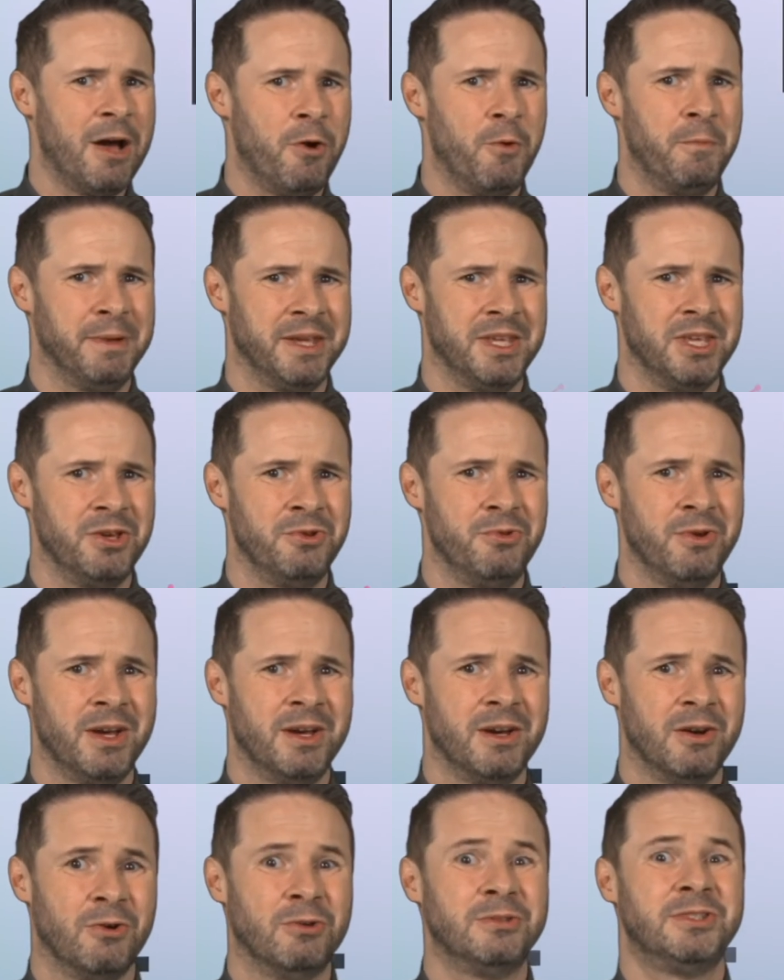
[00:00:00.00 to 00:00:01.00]
helping you
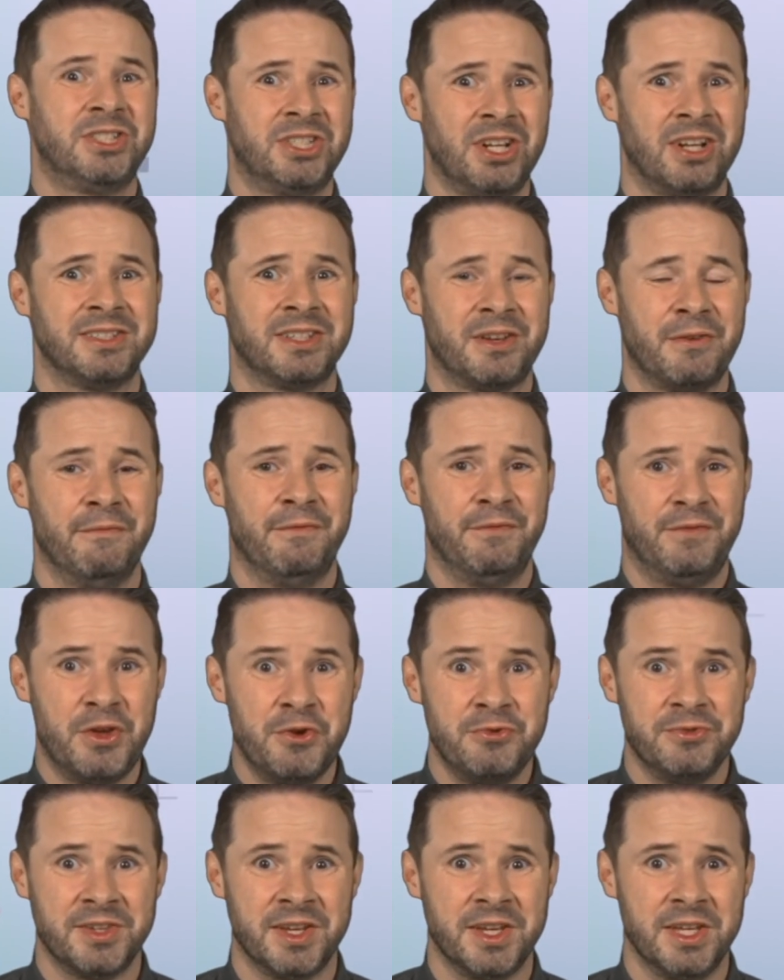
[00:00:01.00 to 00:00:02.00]
or just
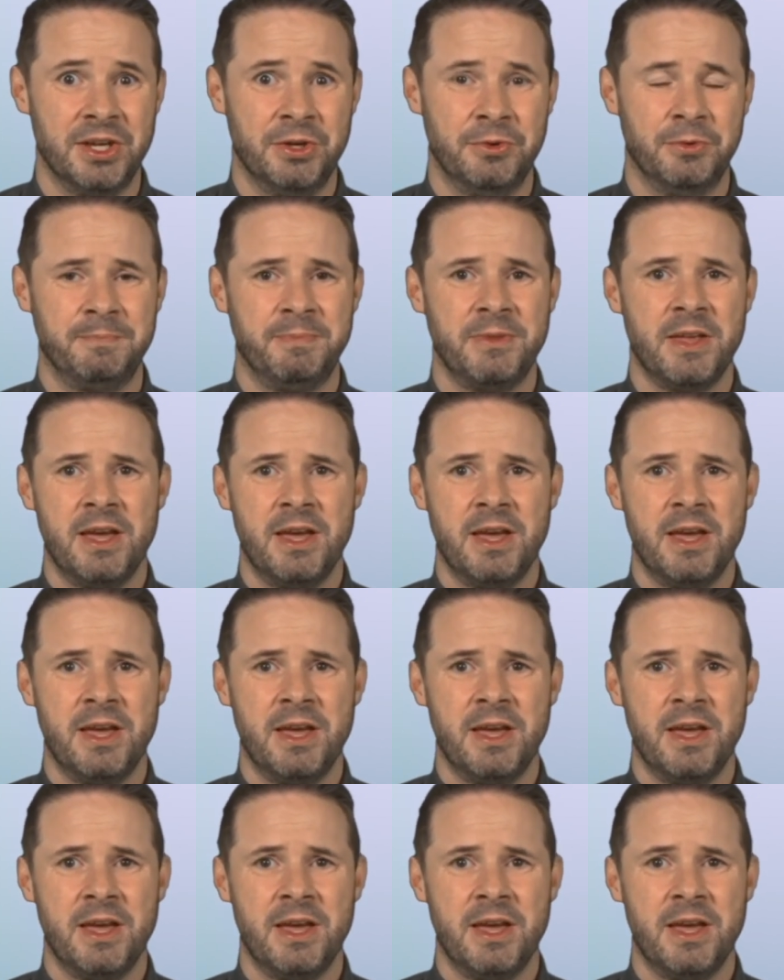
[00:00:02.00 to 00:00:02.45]
confusing you.